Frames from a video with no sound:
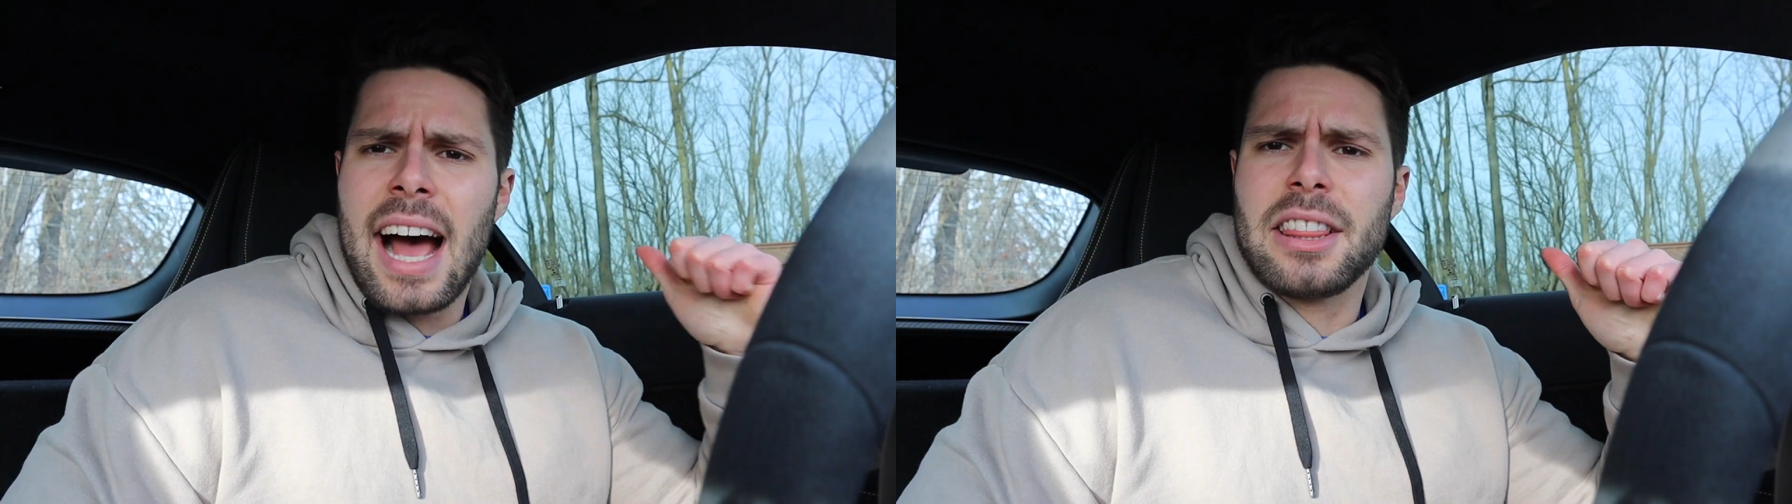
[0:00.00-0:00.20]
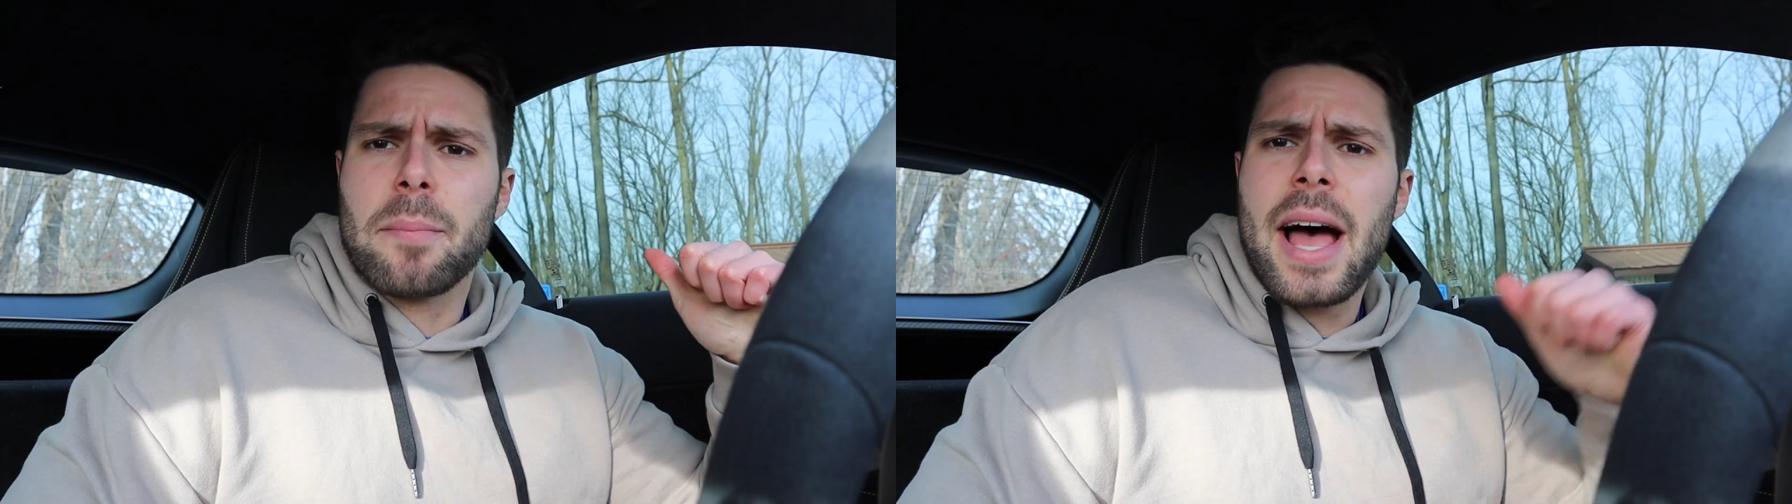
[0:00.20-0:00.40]

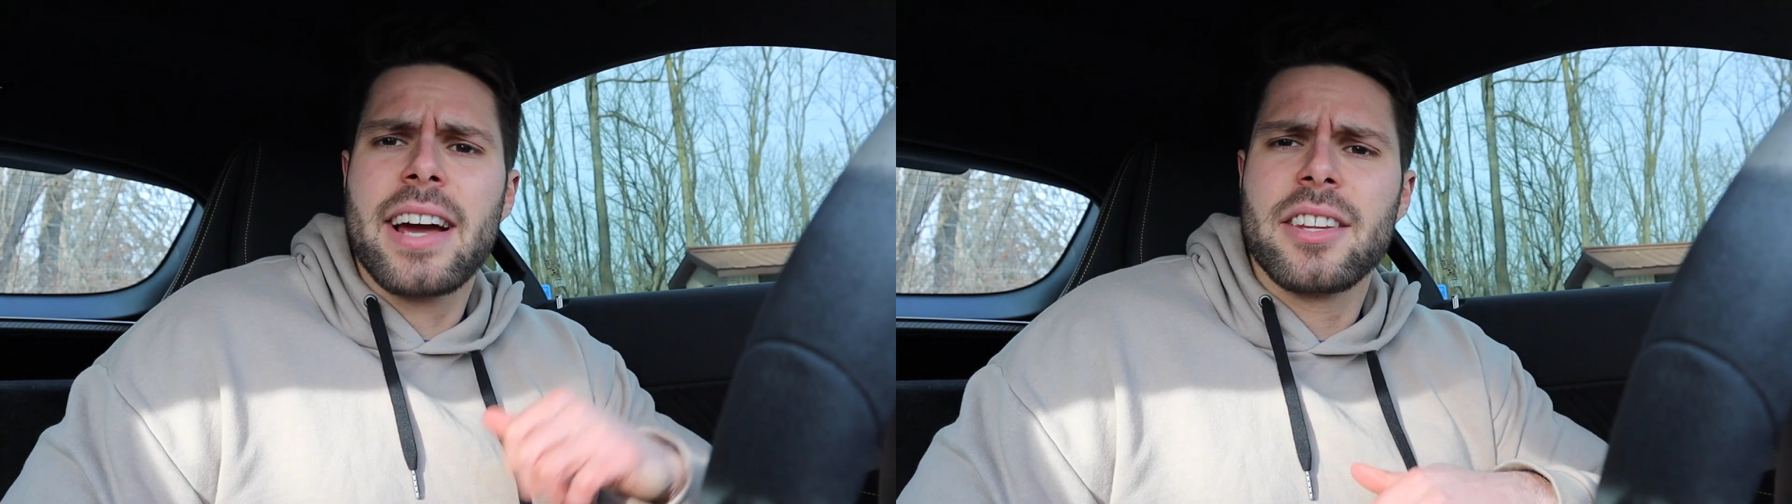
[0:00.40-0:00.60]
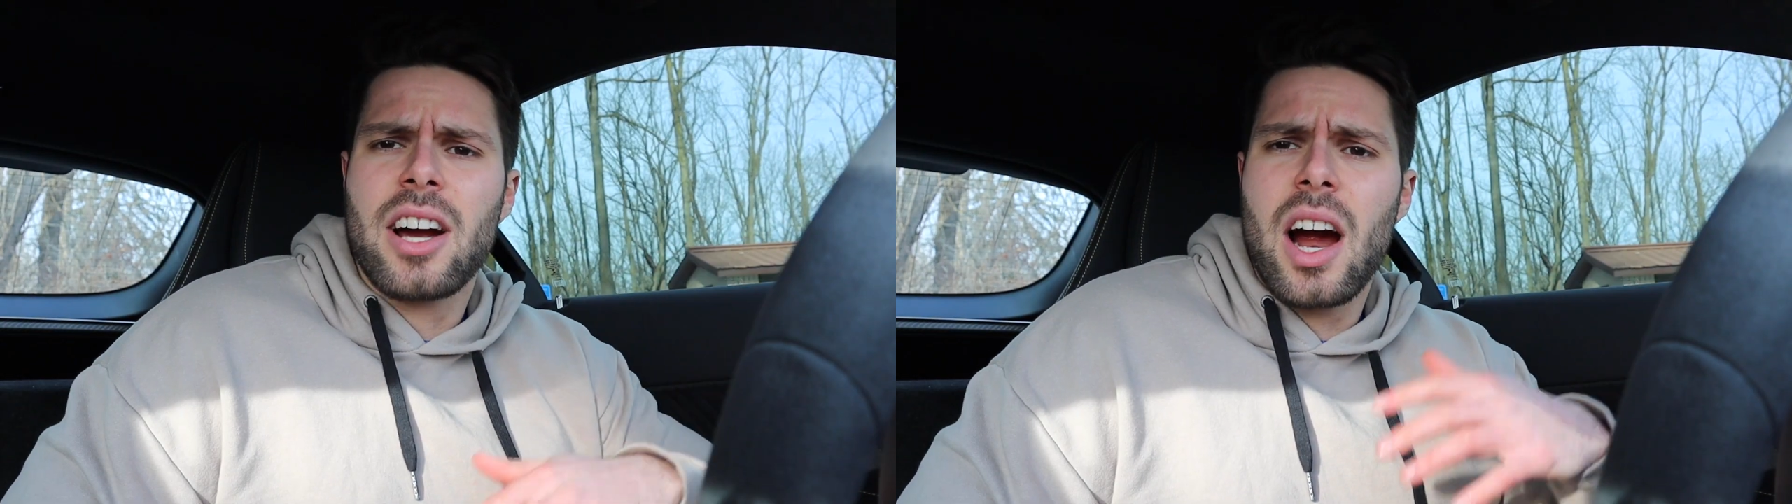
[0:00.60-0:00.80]
At the
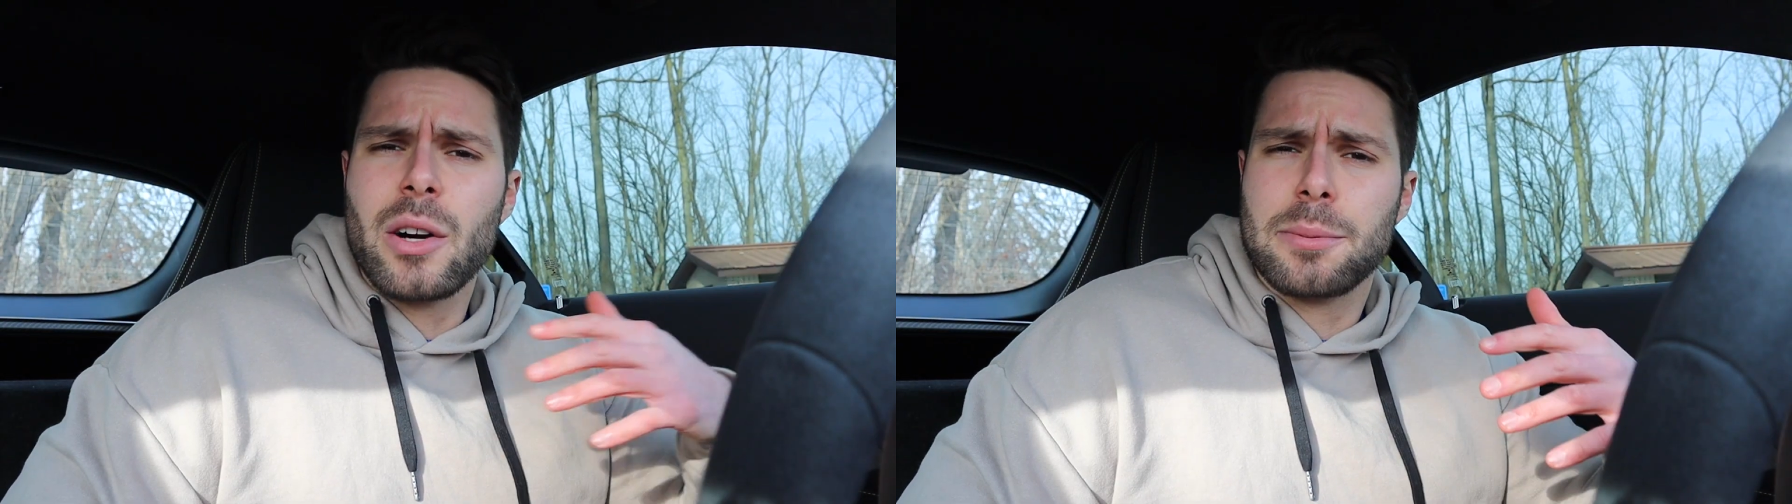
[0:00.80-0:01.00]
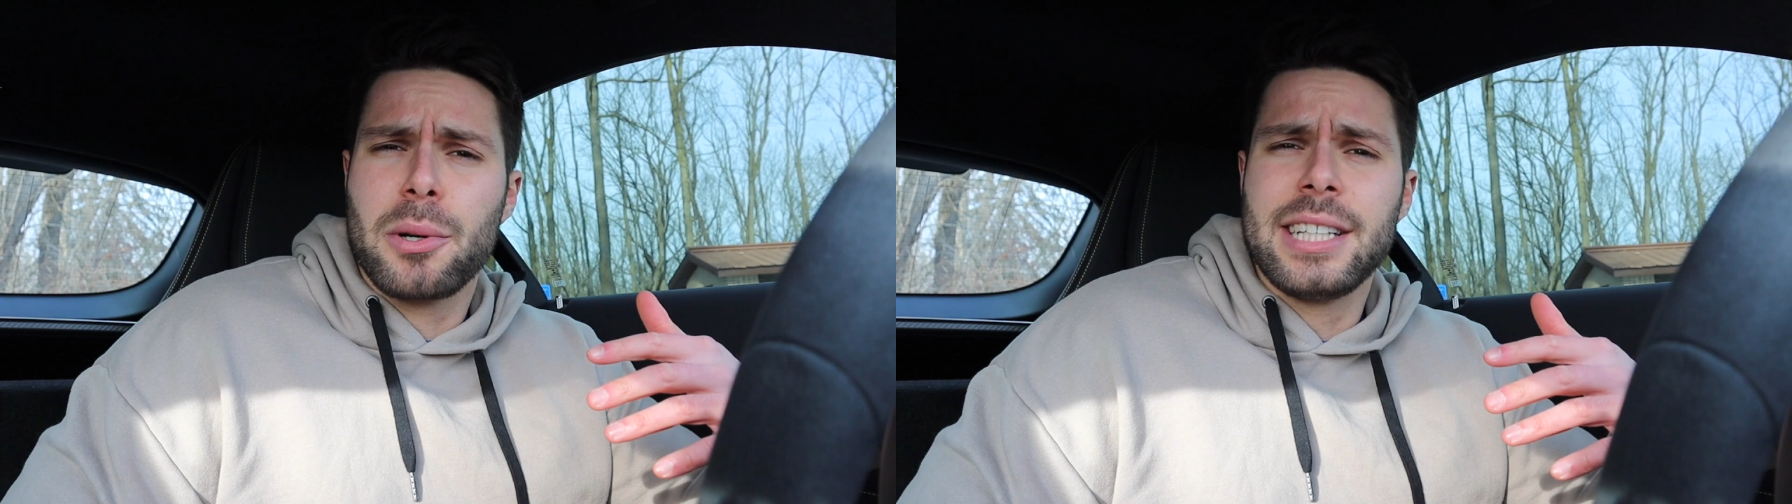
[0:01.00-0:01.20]
back of the car, I
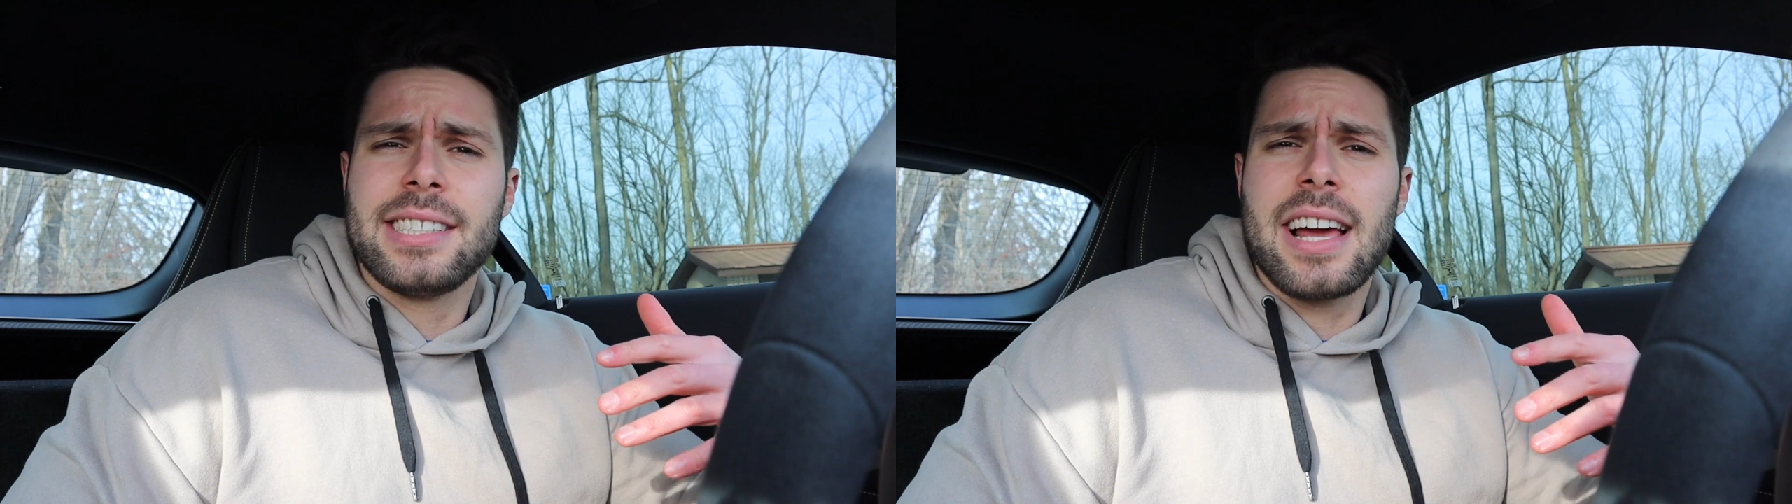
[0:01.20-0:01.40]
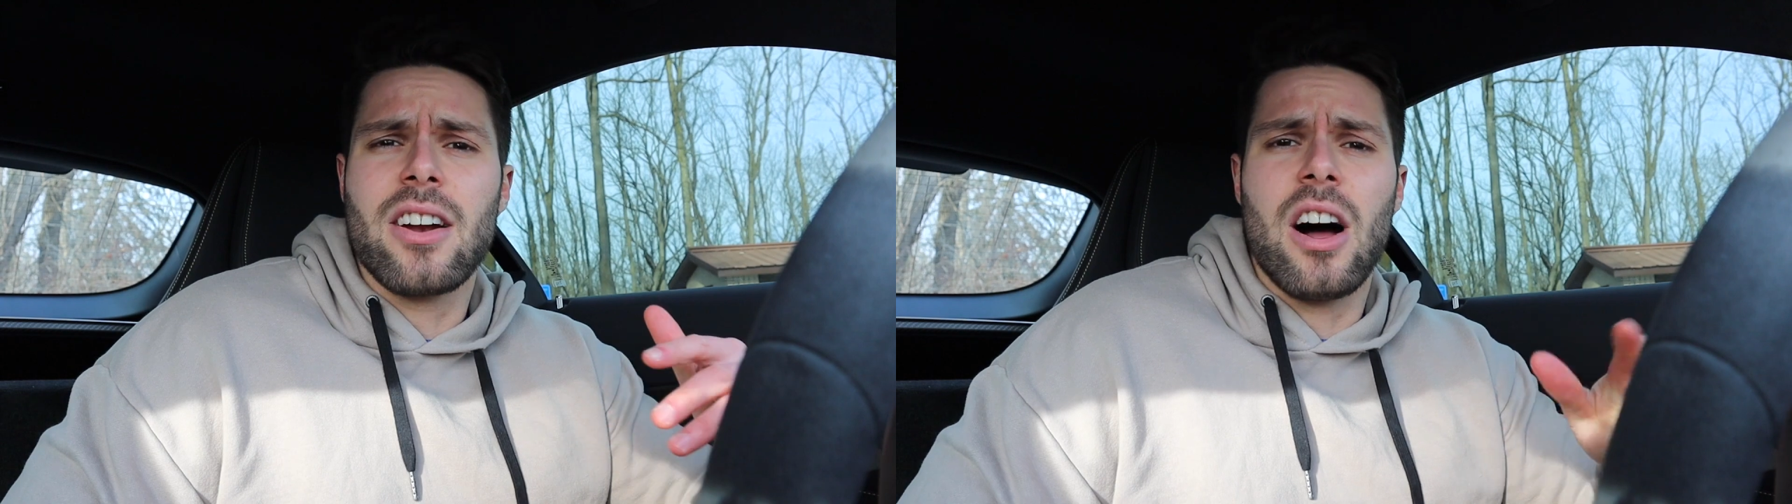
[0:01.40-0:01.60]
was pretty
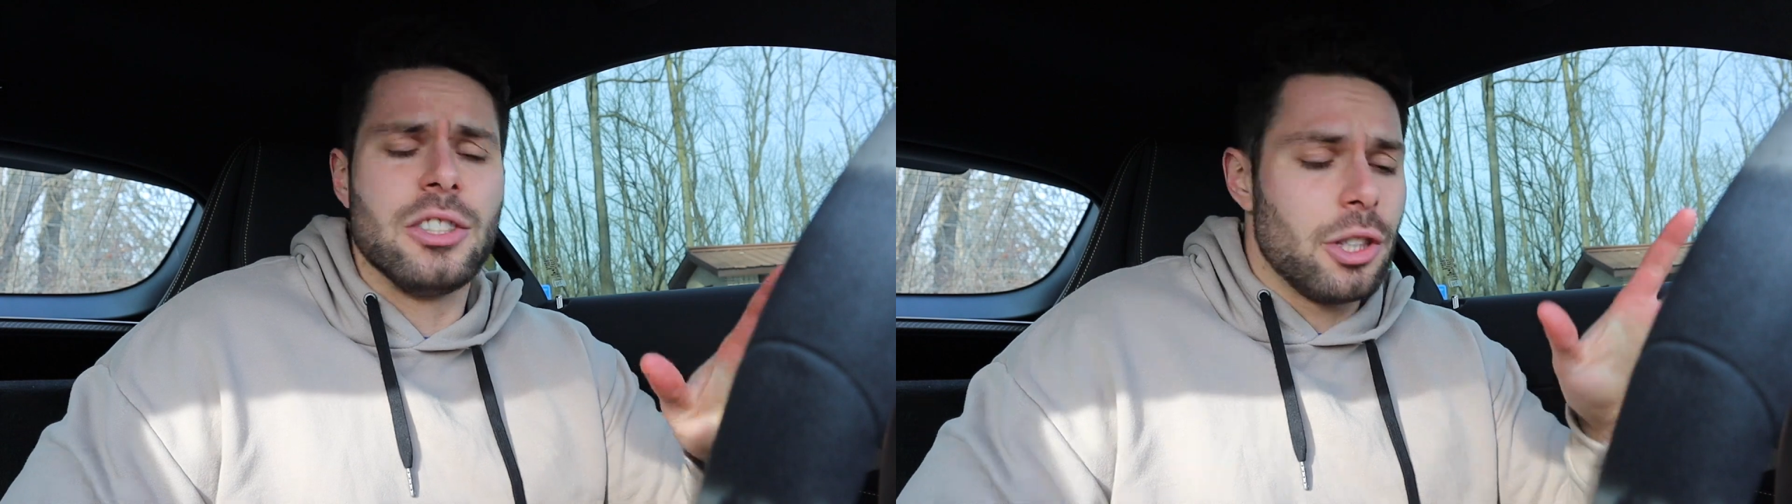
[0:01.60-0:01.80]
set on